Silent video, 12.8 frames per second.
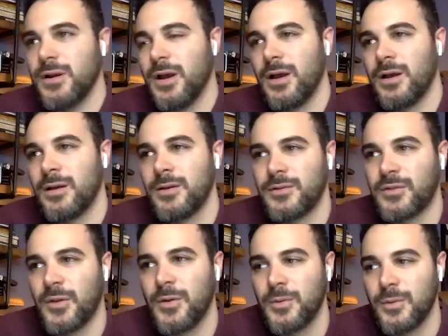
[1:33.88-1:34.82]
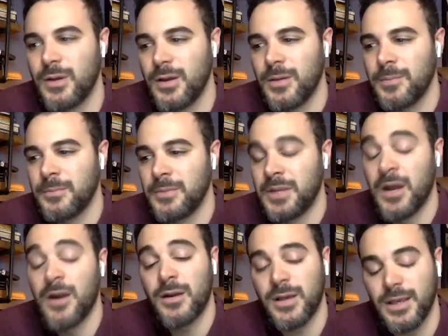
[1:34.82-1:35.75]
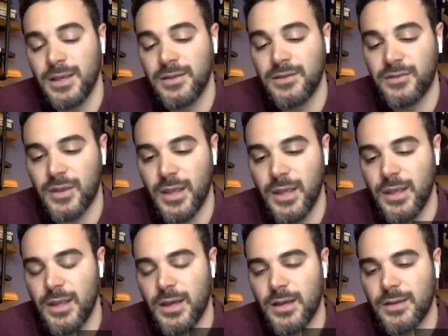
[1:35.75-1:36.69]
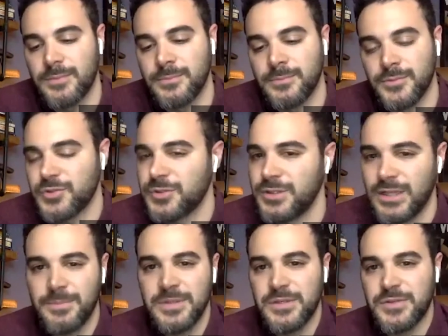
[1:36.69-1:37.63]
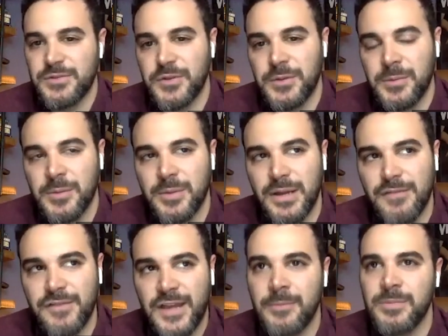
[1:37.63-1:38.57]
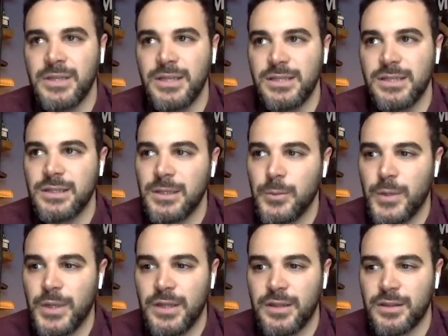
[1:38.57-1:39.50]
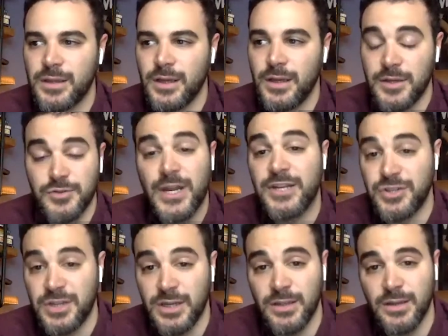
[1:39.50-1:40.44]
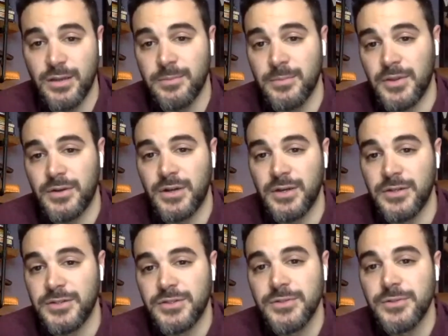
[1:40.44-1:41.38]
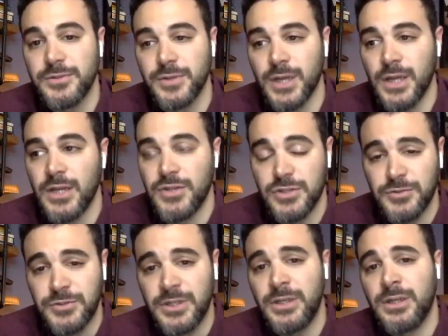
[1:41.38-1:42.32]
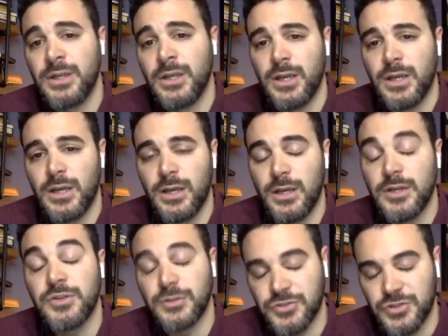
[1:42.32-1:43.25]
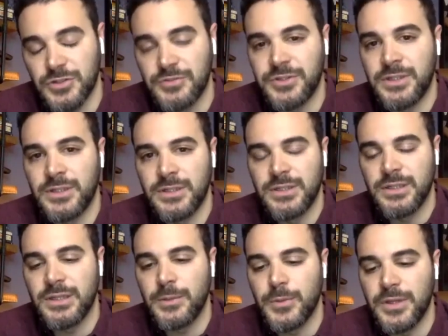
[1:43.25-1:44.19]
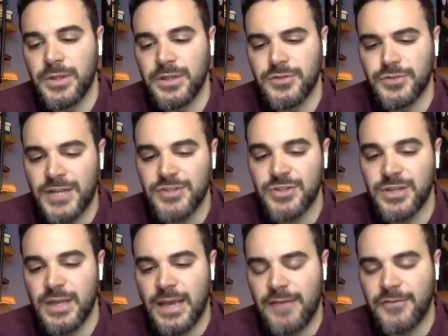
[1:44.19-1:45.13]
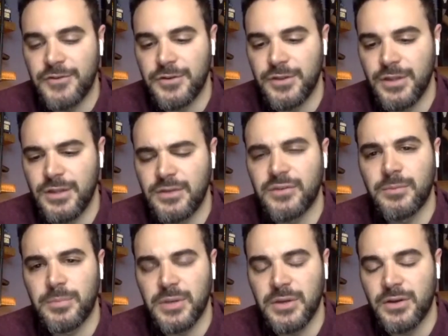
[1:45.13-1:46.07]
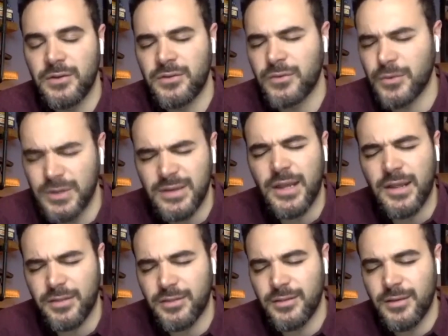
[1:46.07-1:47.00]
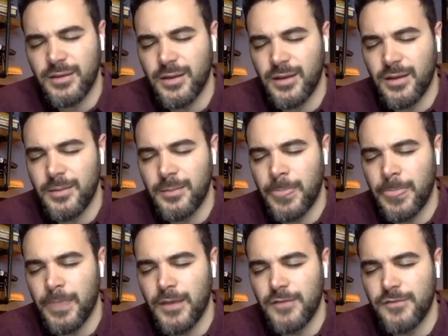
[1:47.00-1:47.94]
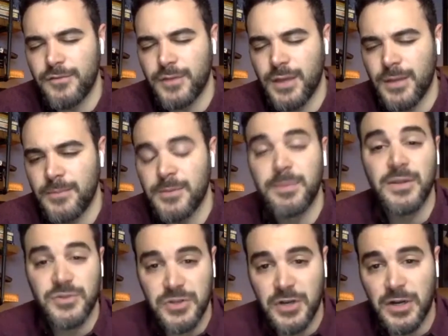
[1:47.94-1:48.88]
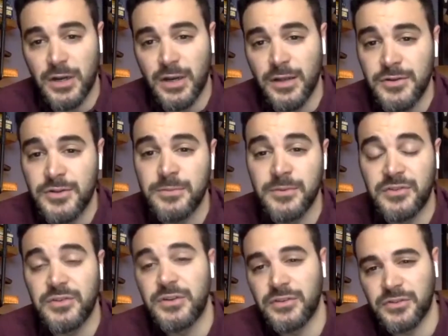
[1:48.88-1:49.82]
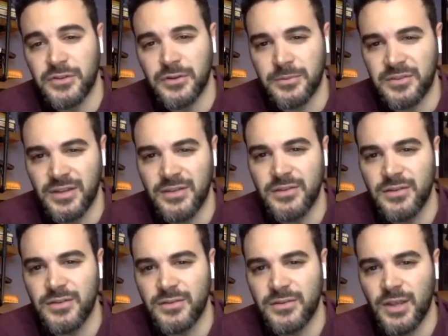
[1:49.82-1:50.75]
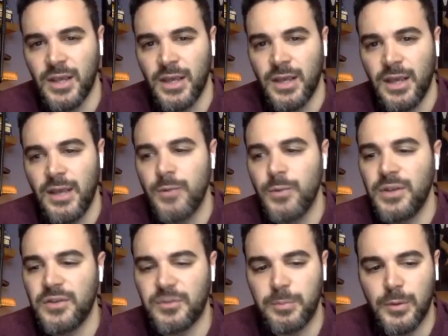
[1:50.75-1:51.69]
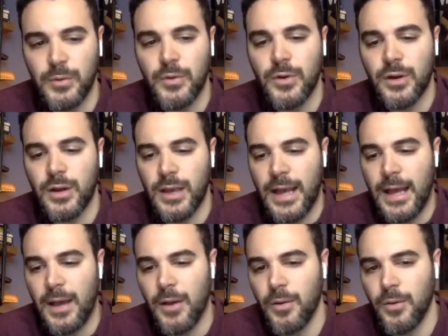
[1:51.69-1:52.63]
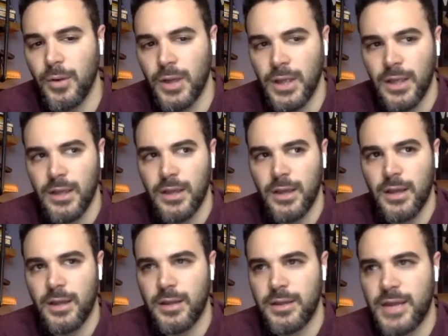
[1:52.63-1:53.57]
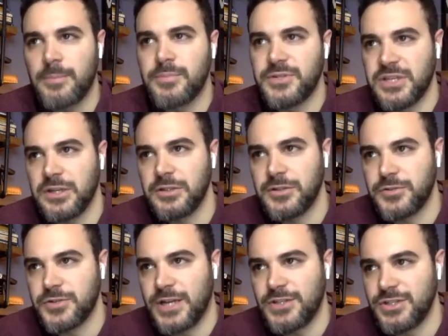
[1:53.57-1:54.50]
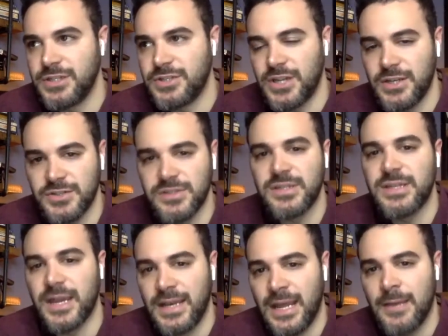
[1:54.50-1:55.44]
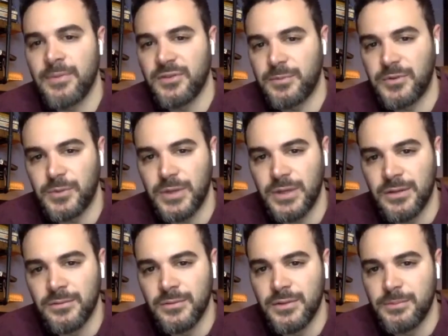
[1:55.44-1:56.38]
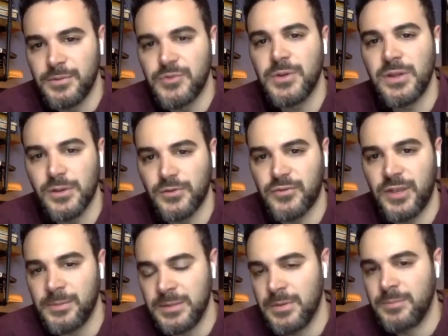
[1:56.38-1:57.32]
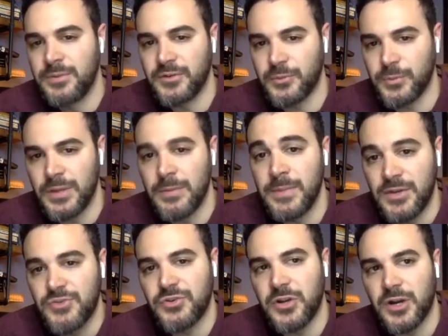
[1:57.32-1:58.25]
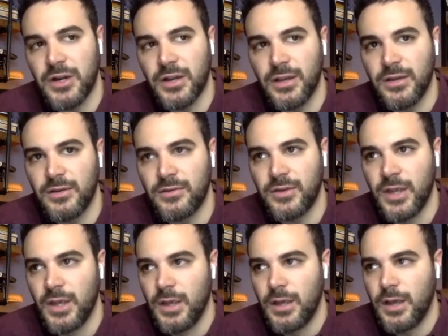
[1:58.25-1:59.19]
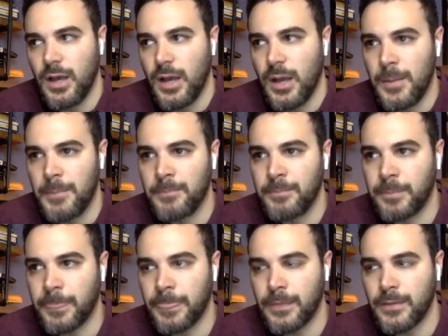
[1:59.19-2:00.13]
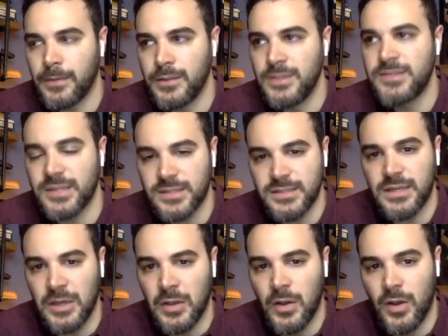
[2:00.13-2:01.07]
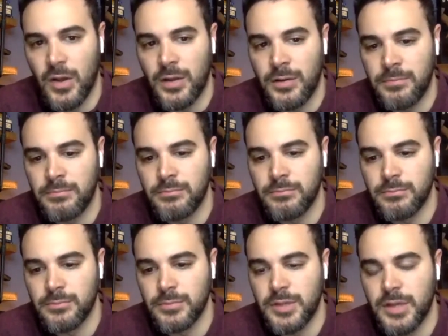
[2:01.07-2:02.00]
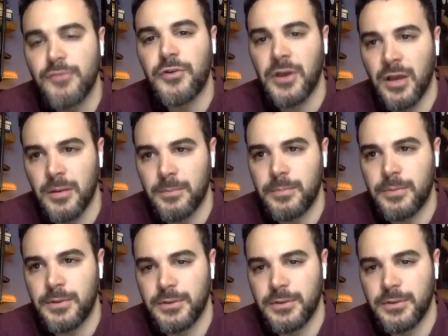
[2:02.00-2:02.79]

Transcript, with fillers: Uh, so um, Manara is a um, short Lebanese film about a family dealing with a tragedy. A mother and her two children, uh, adult children, dealing with a tragedy after the disappearance or death um, of um, the patriarch under mysterious circumstances. And we explore how uh, that particular tragedy changes the dynamics between between those family members when the matriarch is um, insisting on covering up